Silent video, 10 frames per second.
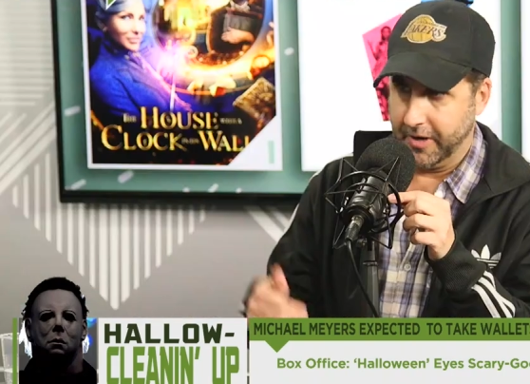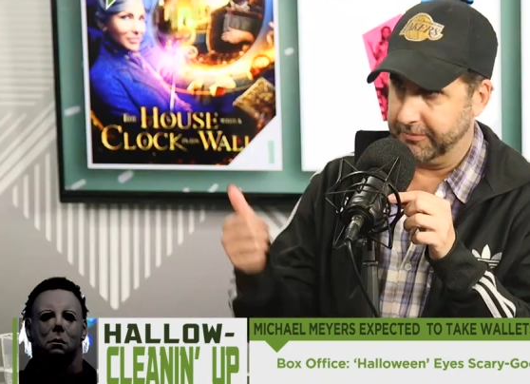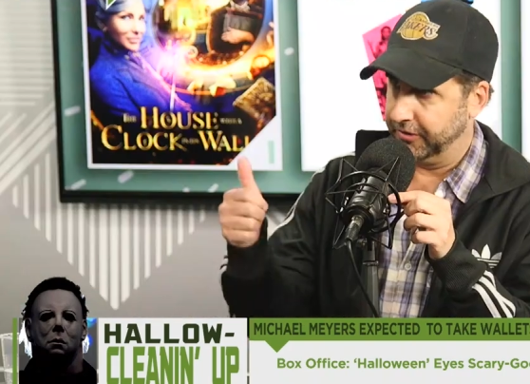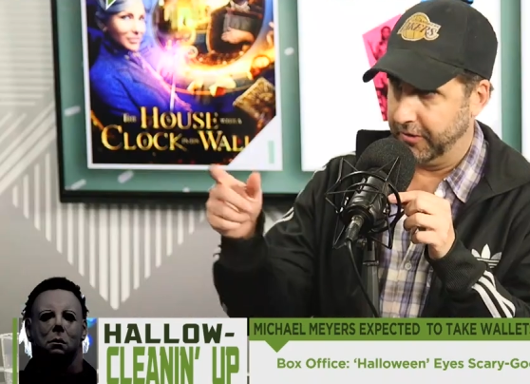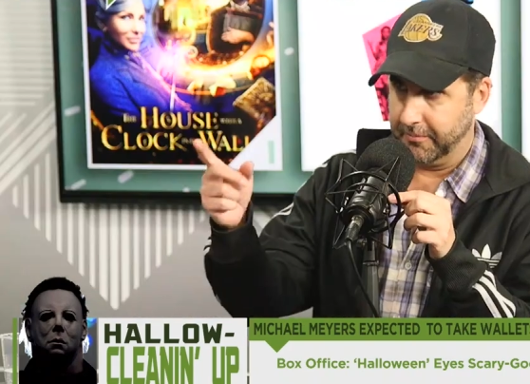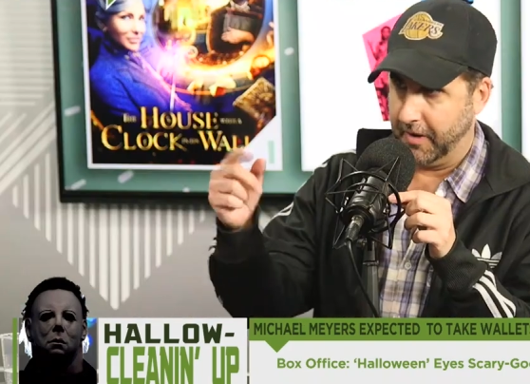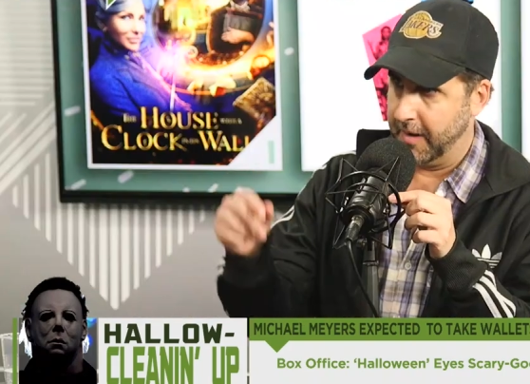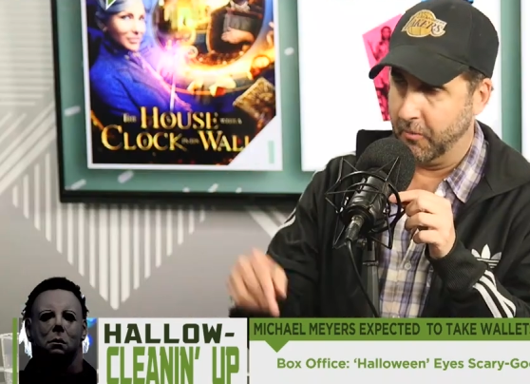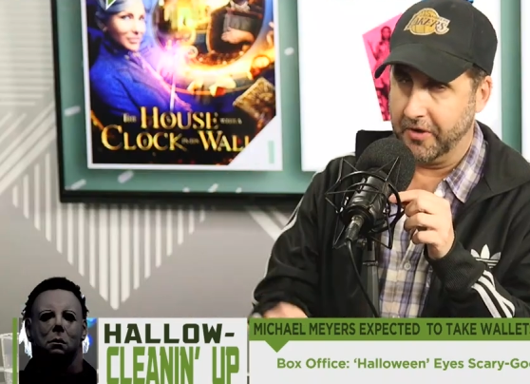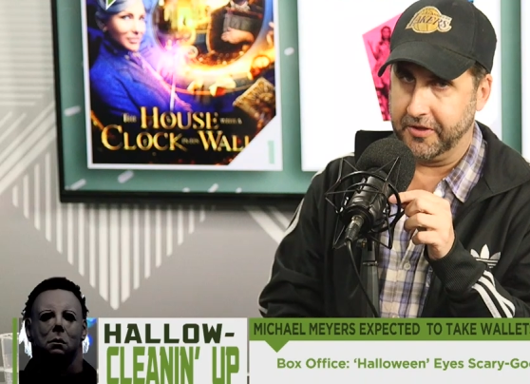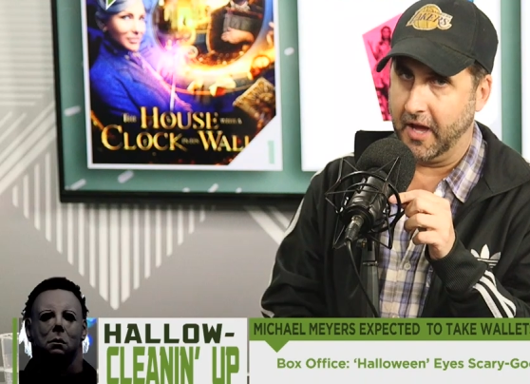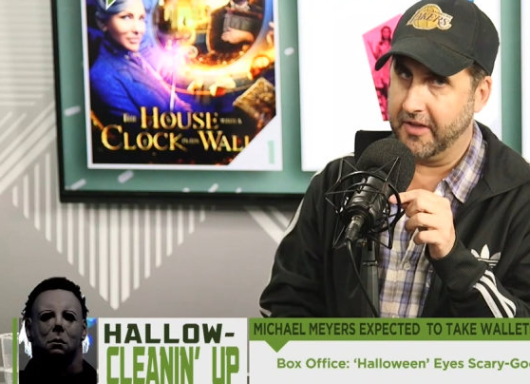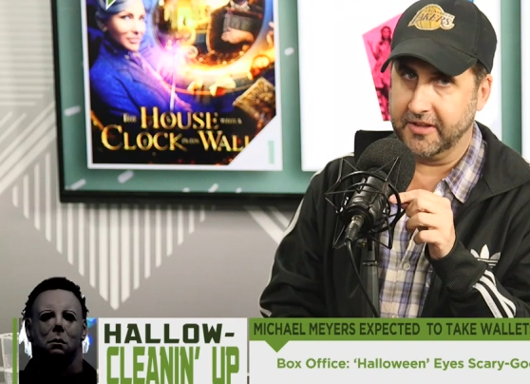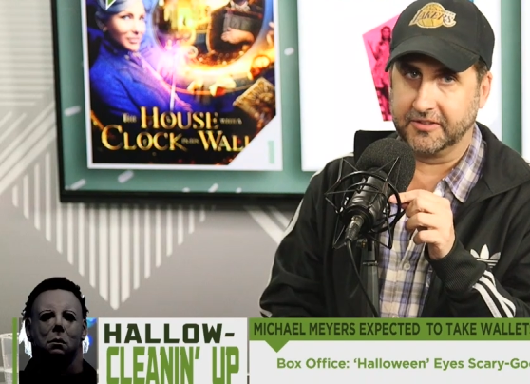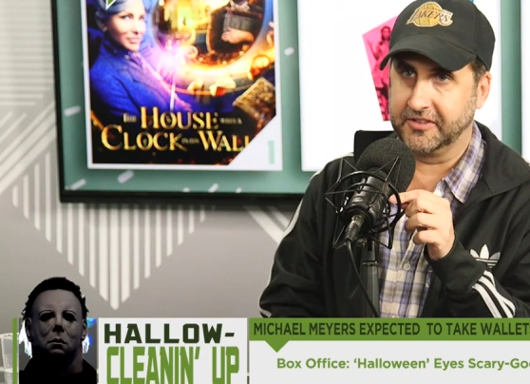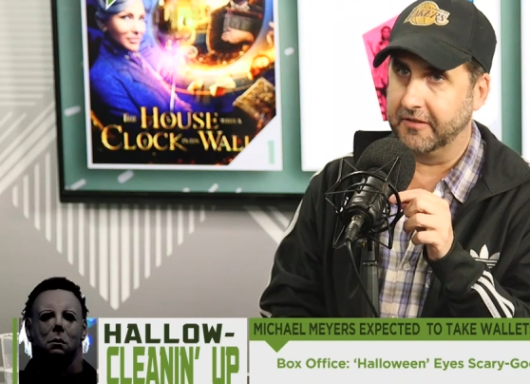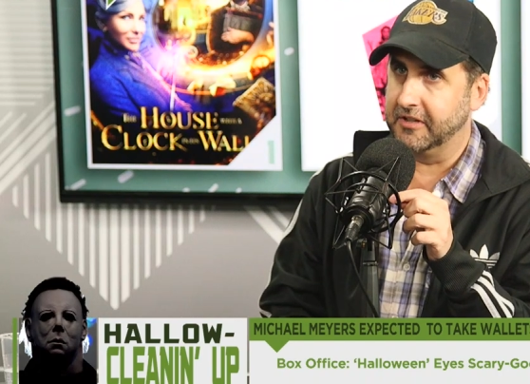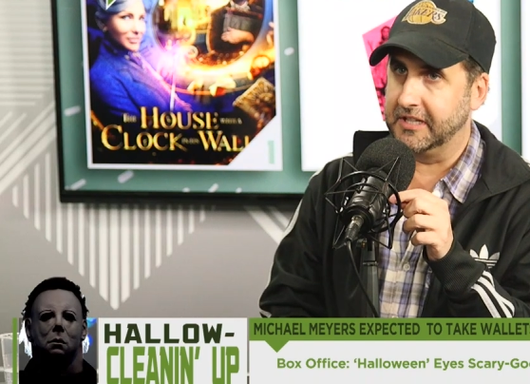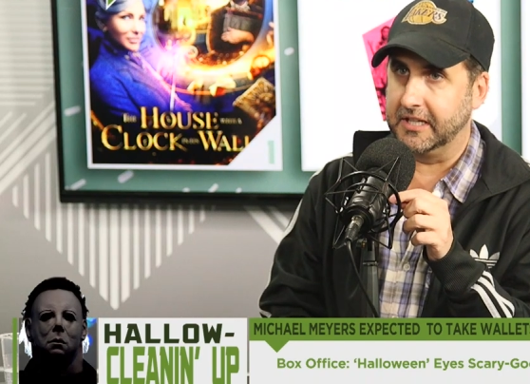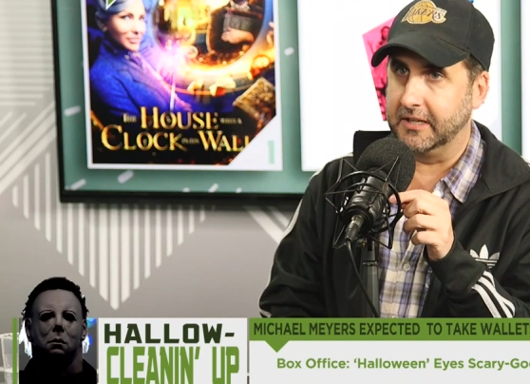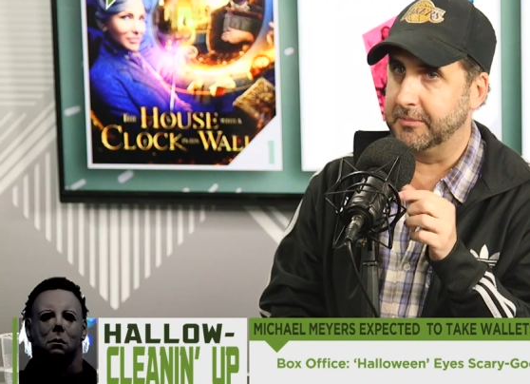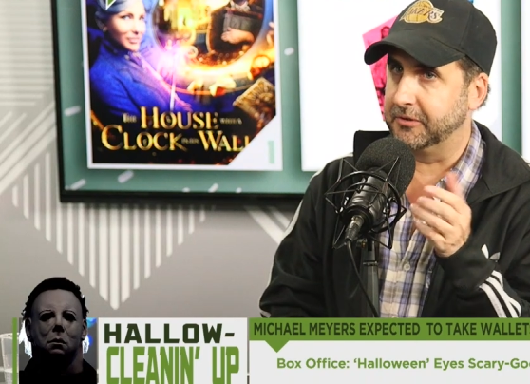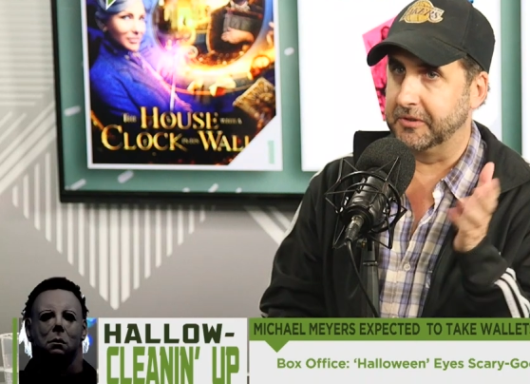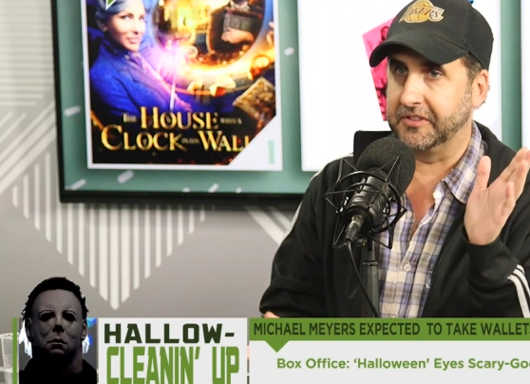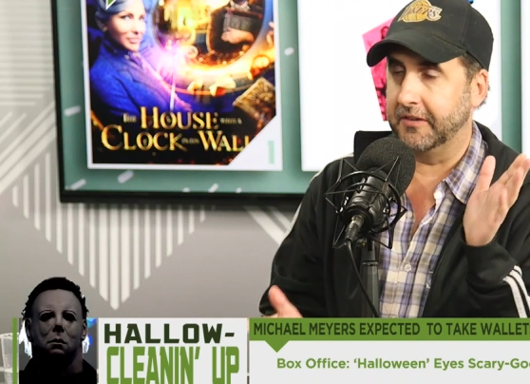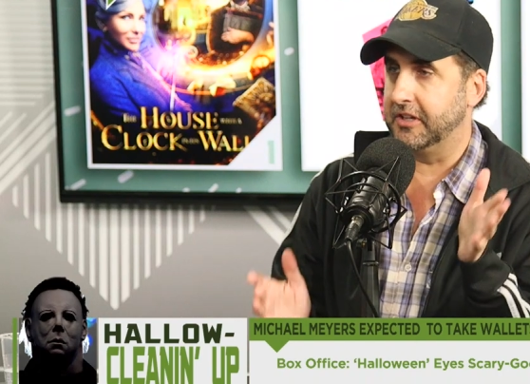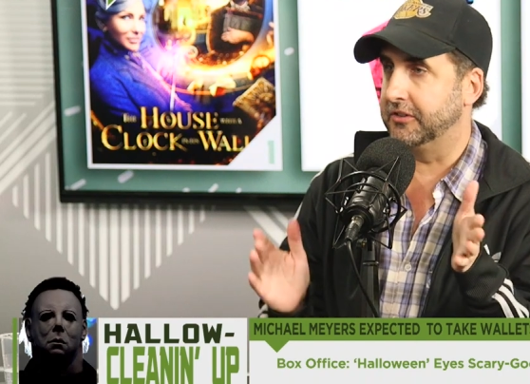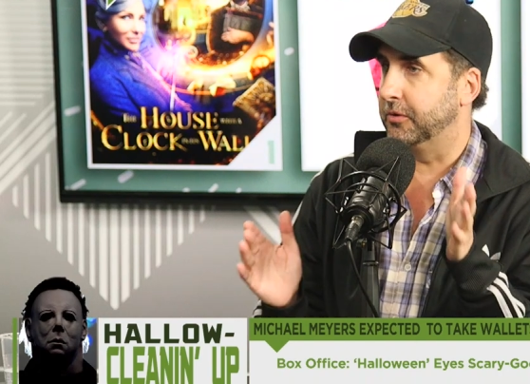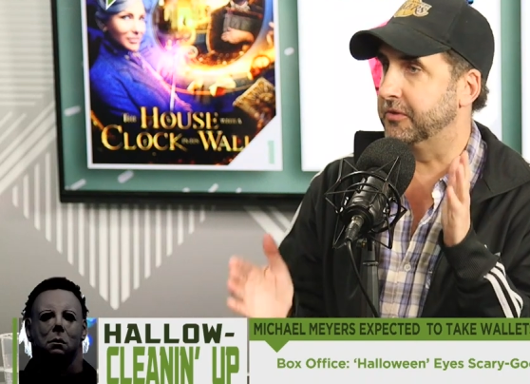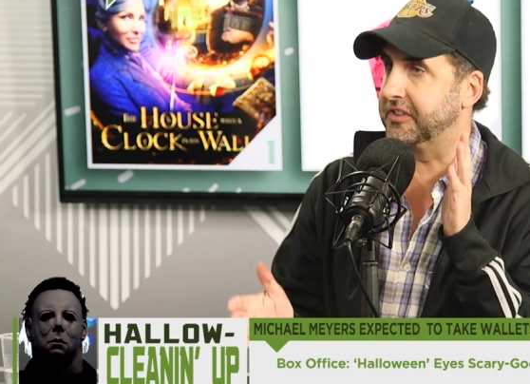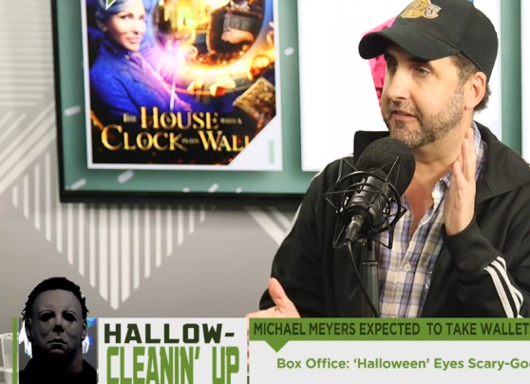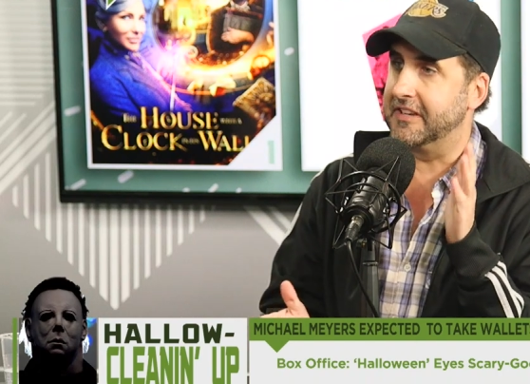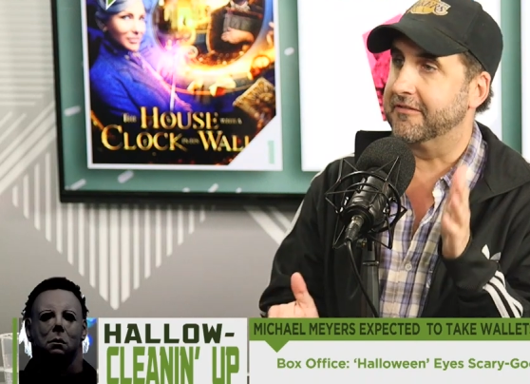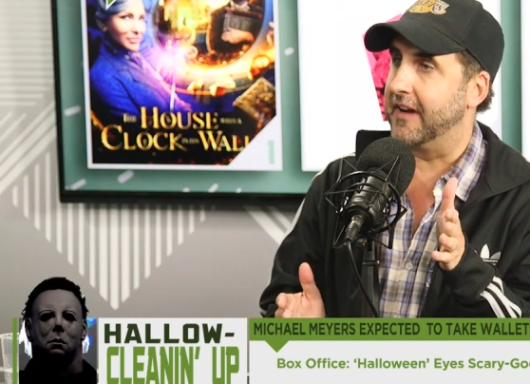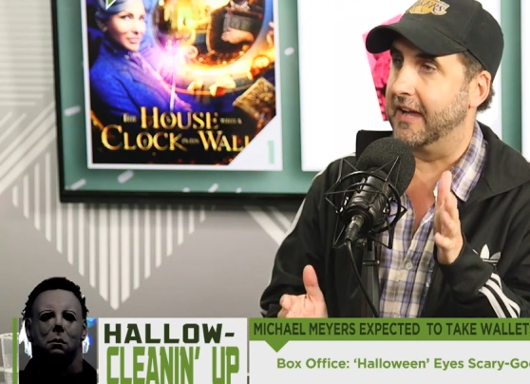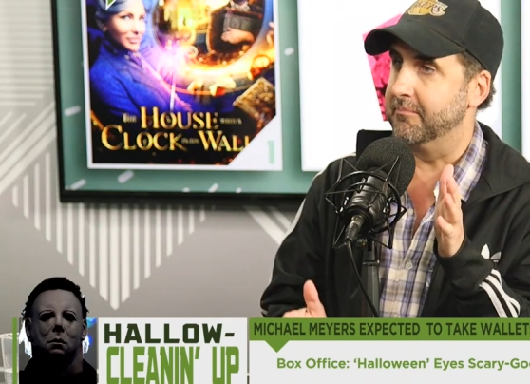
Speaker 1: up too. I'm with you. I think between 72 and 75